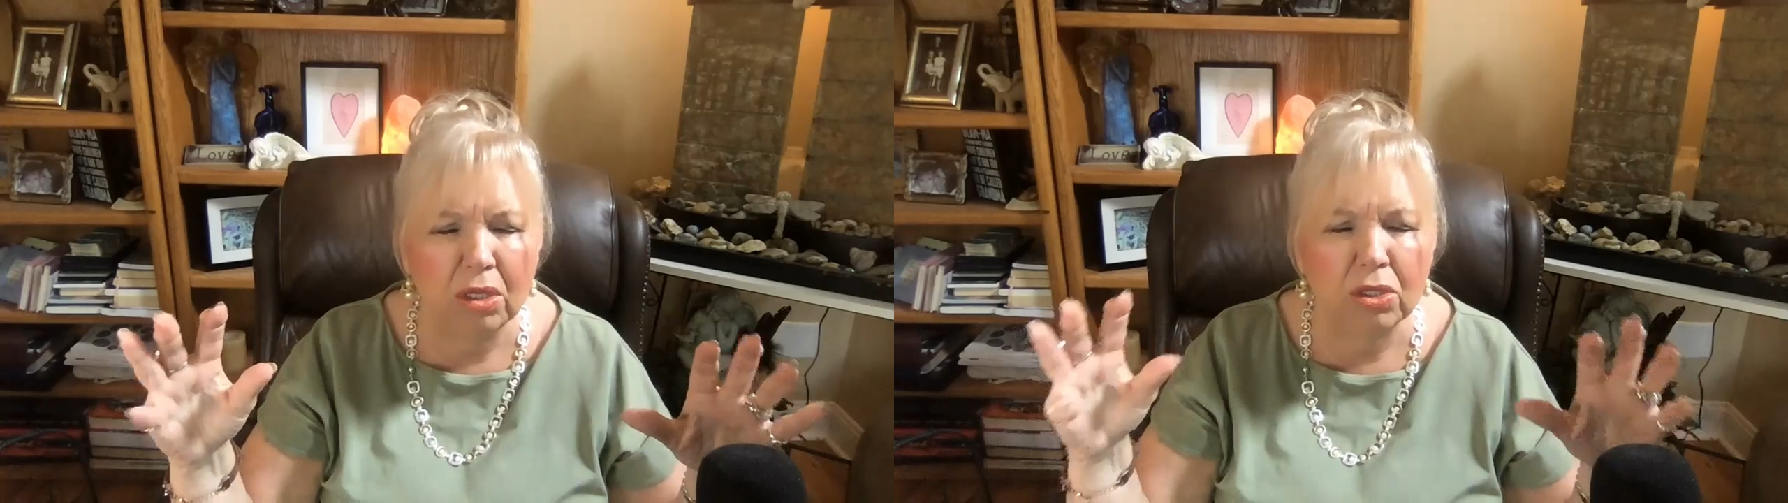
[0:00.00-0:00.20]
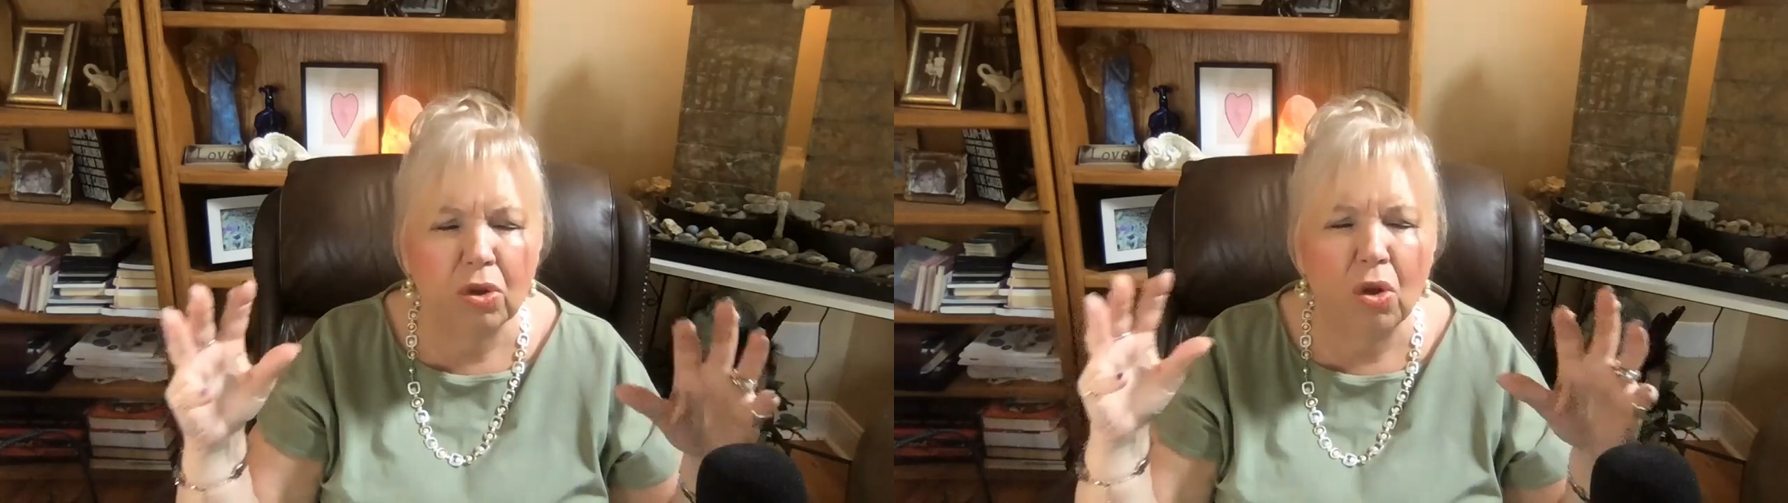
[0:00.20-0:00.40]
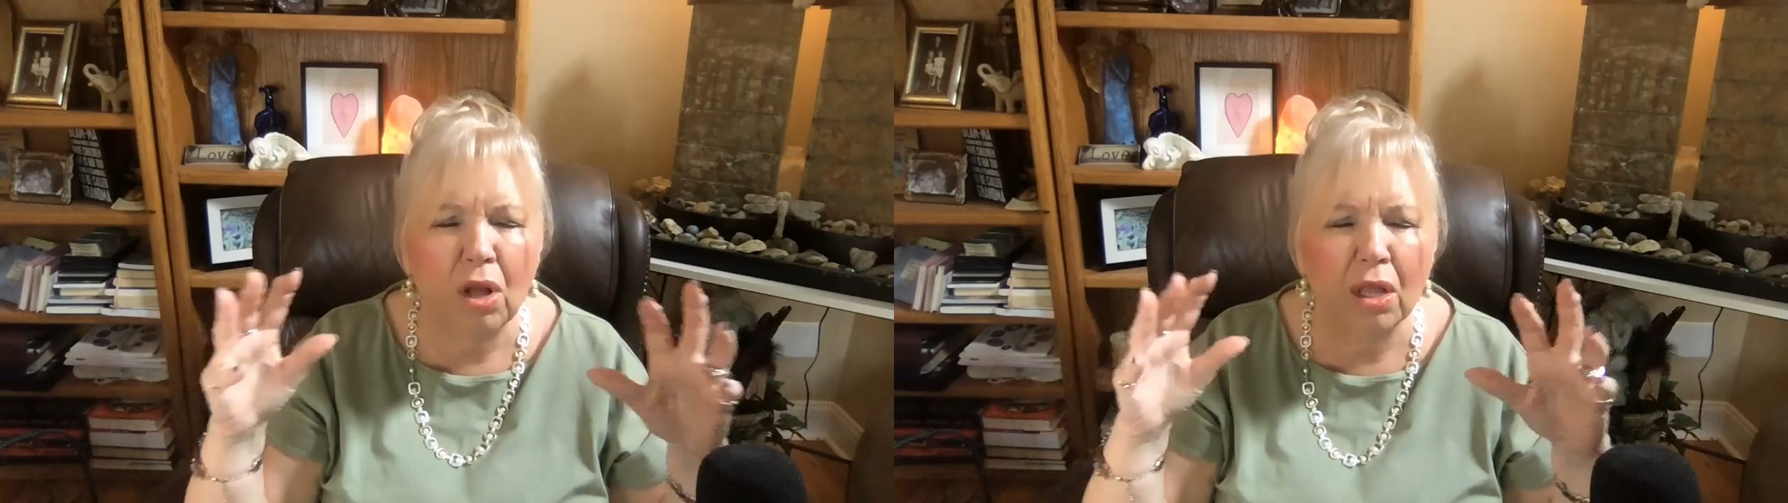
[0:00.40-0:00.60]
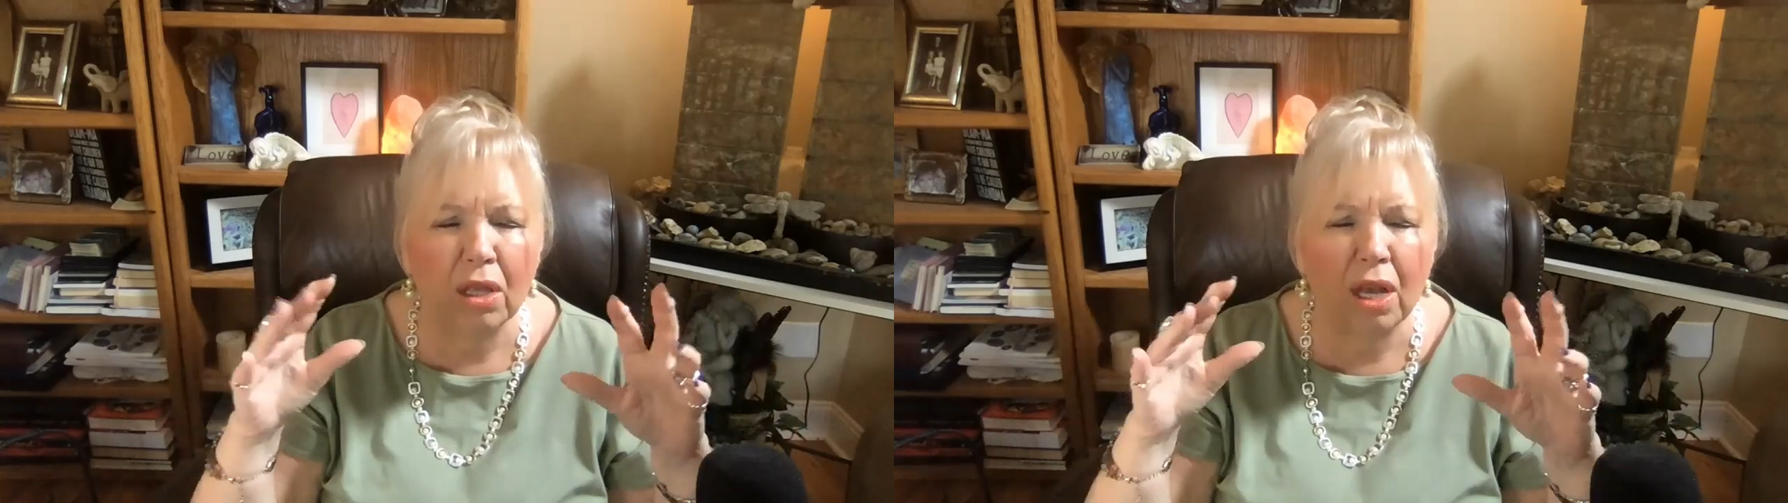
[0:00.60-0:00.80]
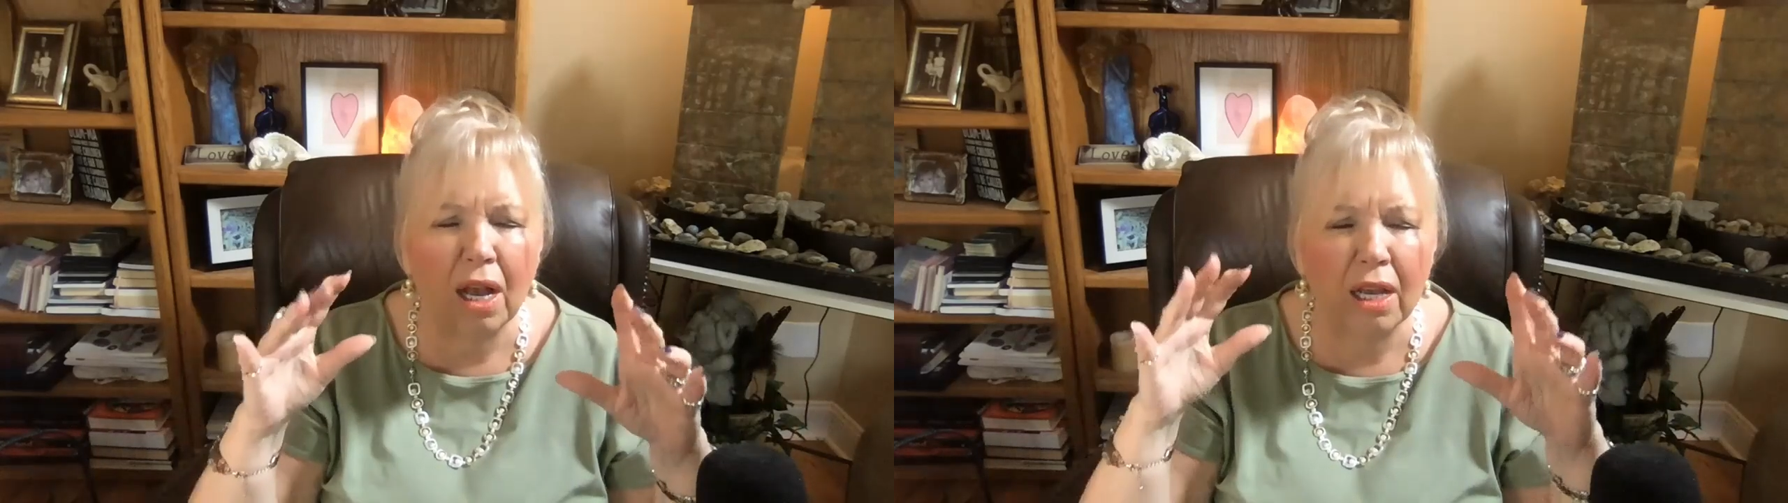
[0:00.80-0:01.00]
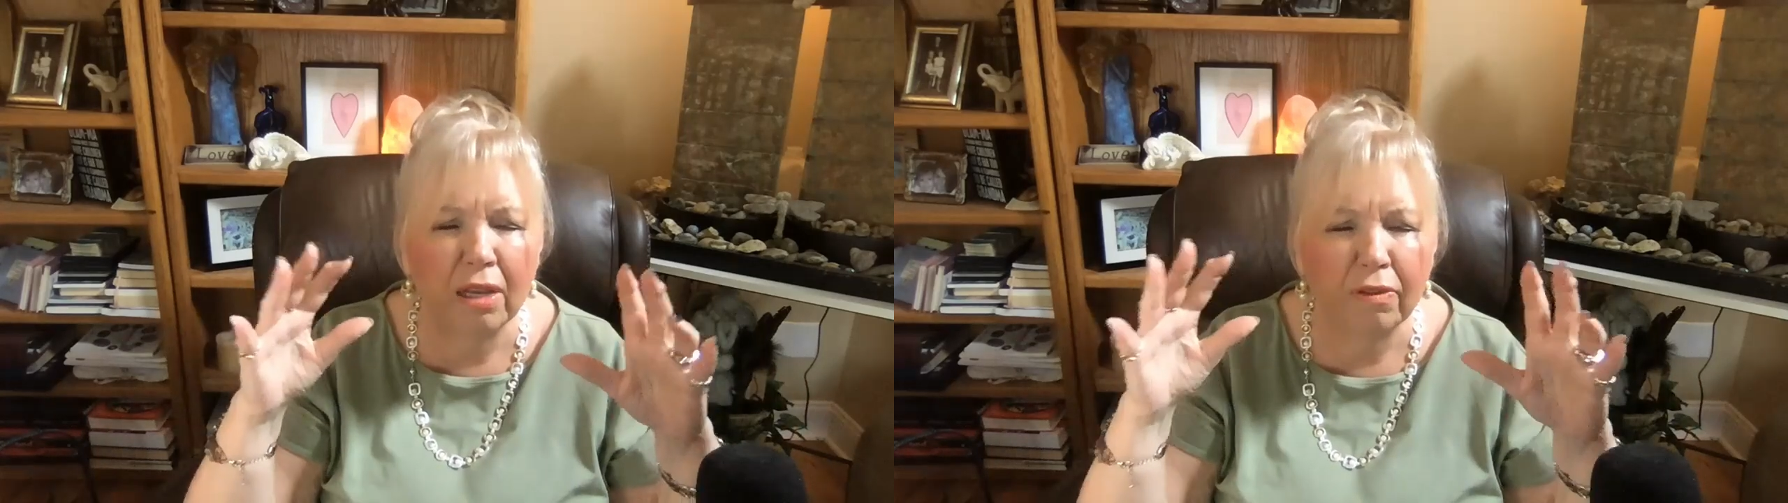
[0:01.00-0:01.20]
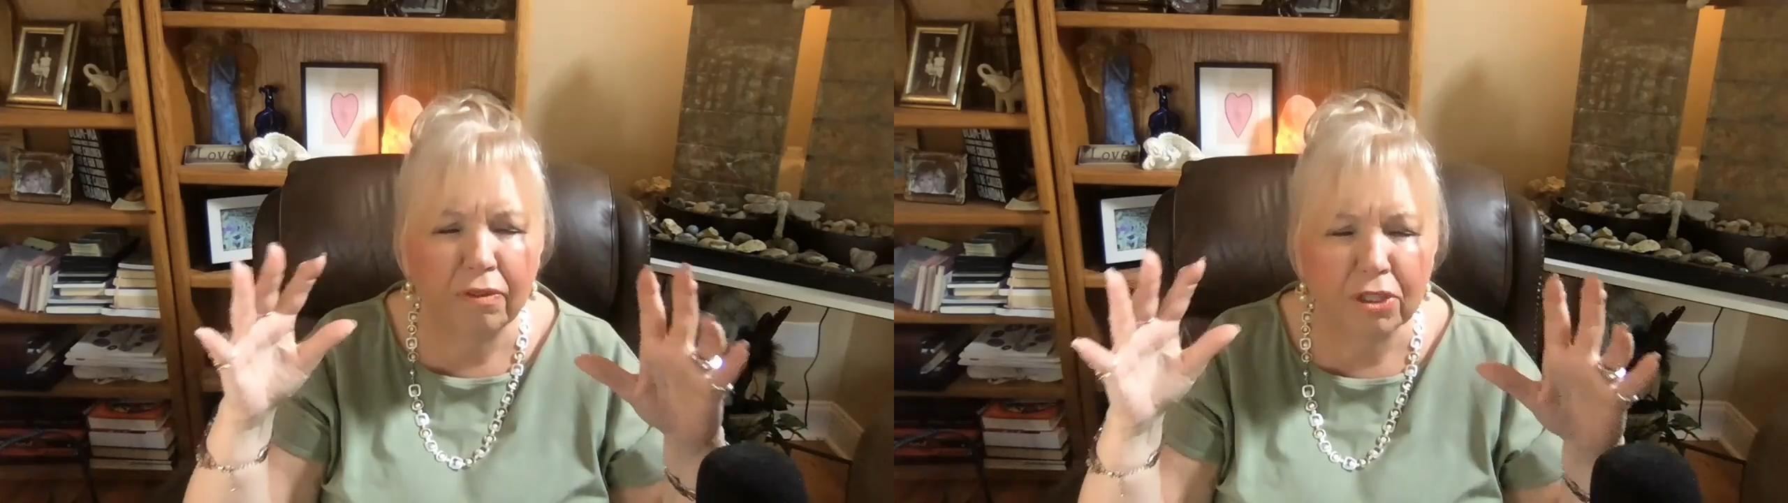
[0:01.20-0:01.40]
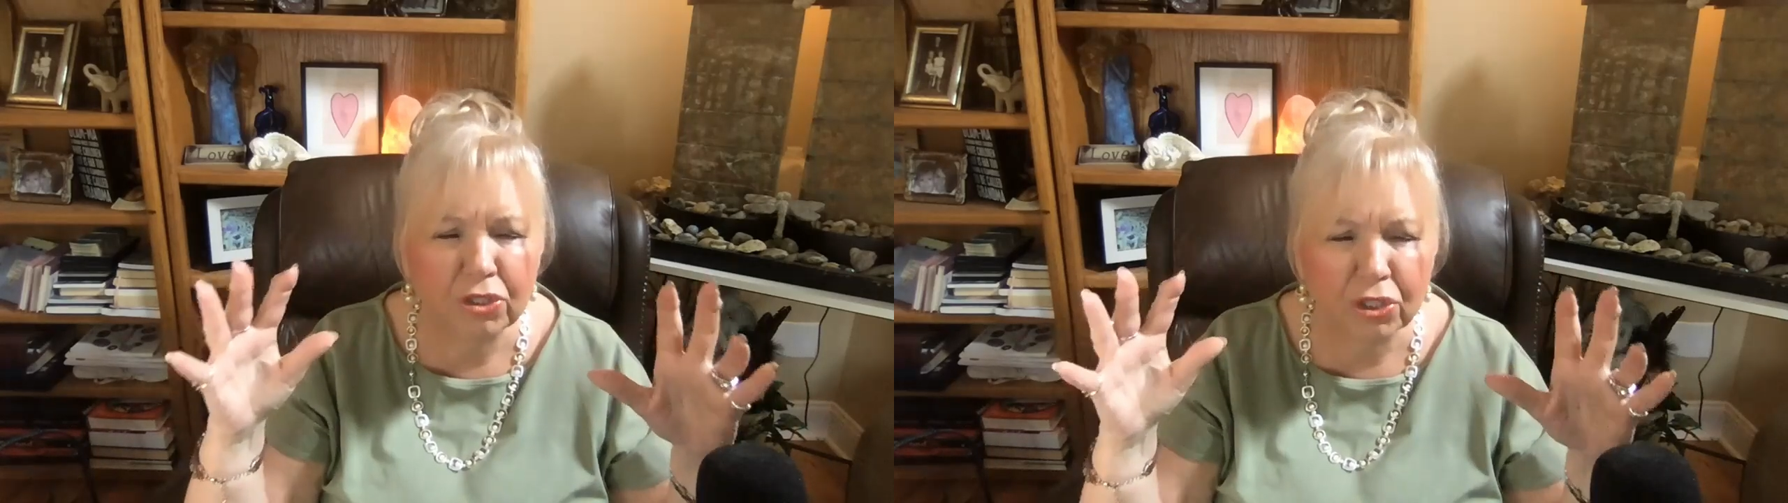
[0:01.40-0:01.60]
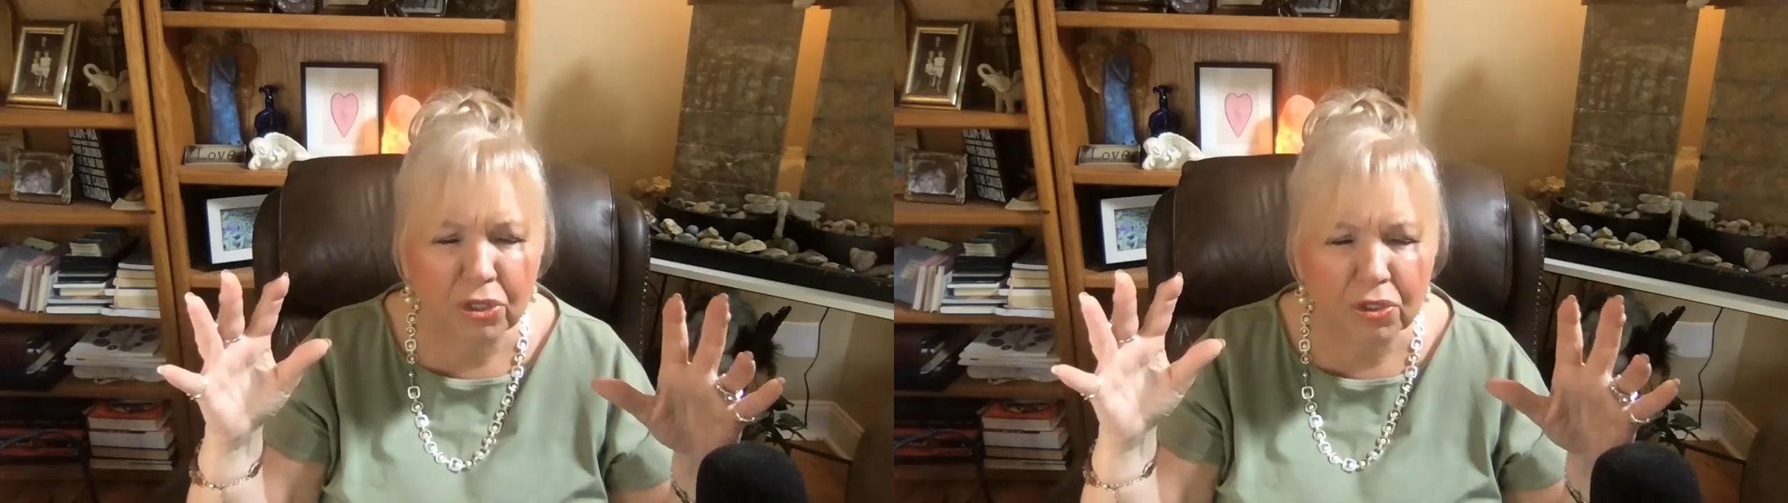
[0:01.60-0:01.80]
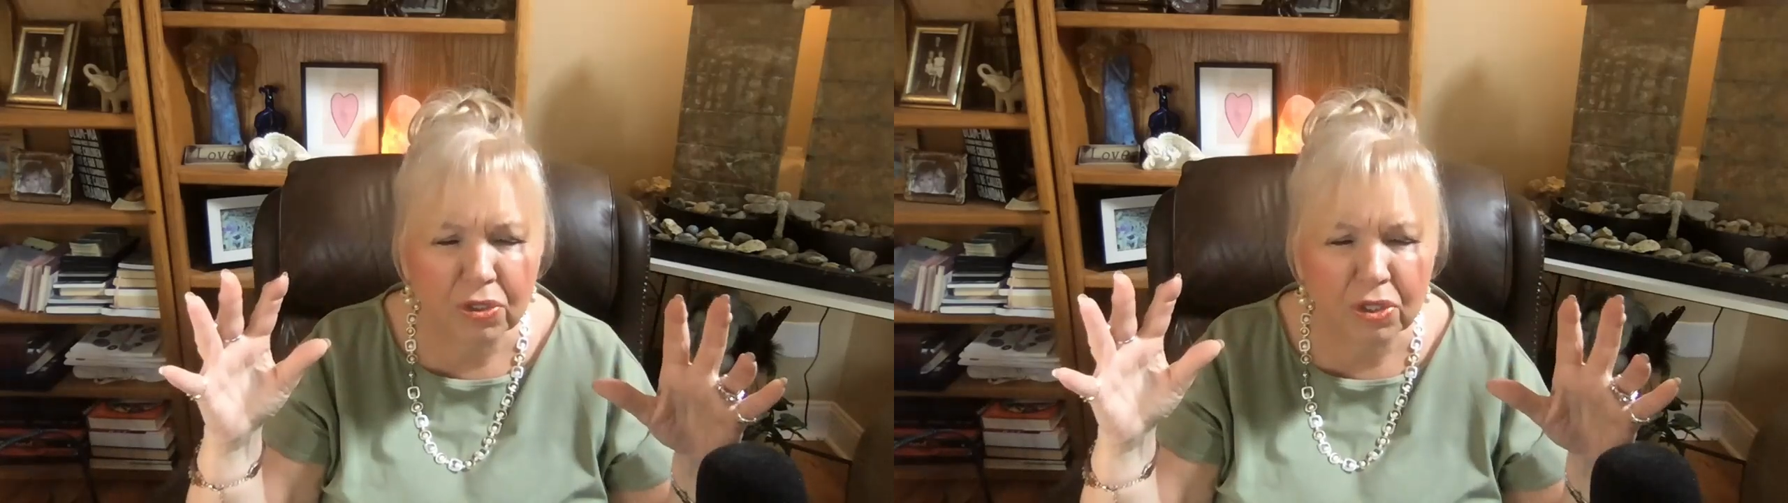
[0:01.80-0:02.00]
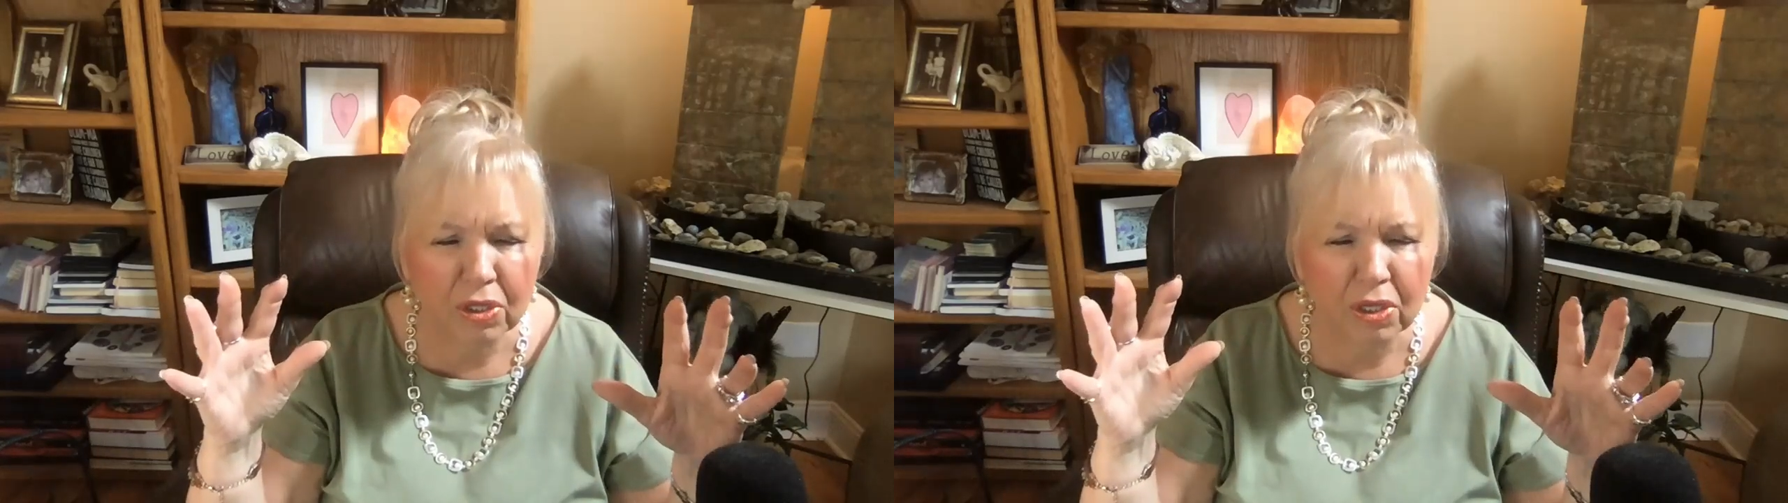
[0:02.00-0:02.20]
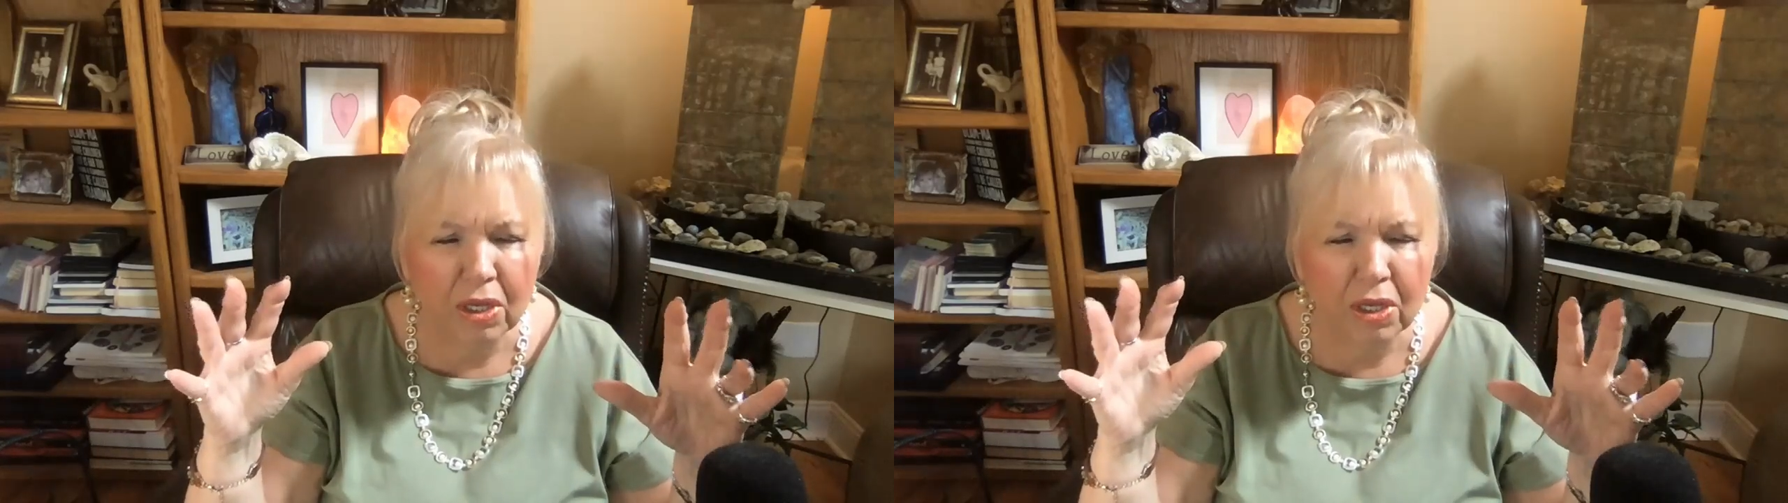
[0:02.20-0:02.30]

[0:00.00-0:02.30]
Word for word: to all the high officials,